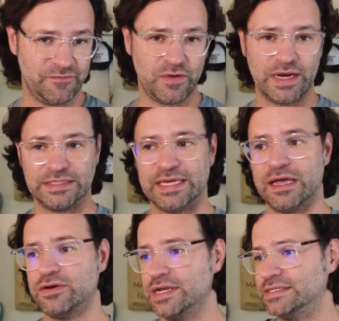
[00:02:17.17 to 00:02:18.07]
Friday,
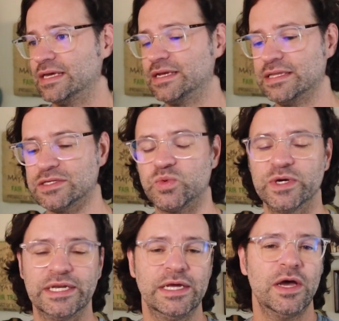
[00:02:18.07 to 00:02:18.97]
Saturday, Sunday, that's
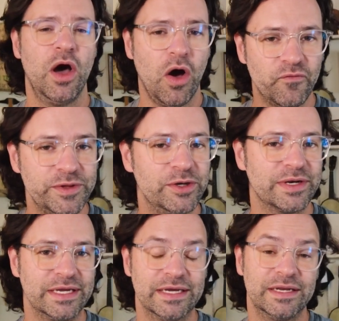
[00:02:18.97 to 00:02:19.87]
when hopefully you're
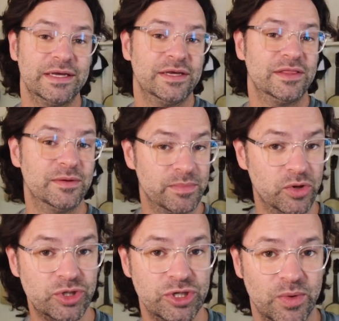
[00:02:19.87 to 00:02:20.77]
going to get the
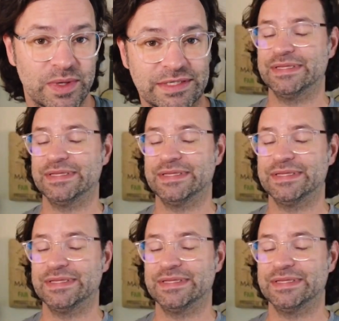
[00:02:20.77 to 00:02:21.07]
most showings.